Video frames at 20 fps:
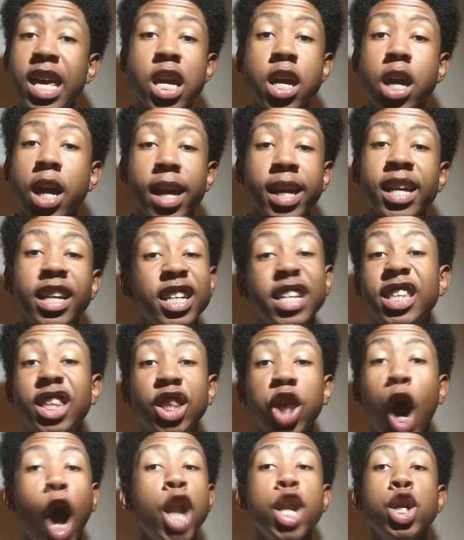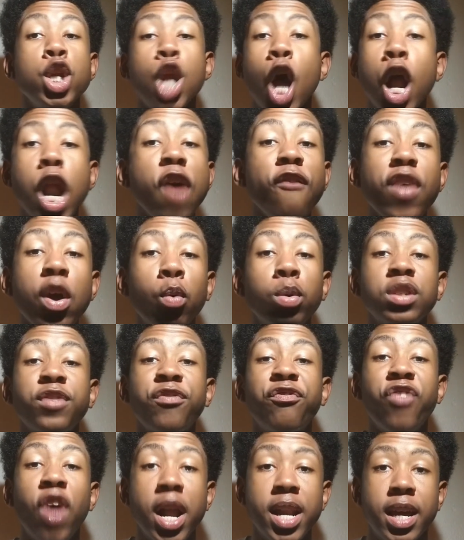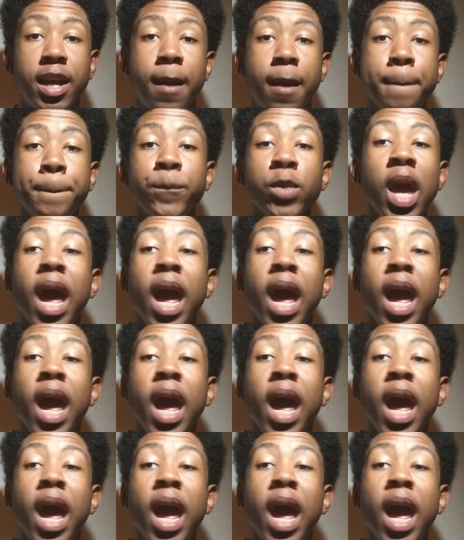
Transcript: He thought none of it was funny.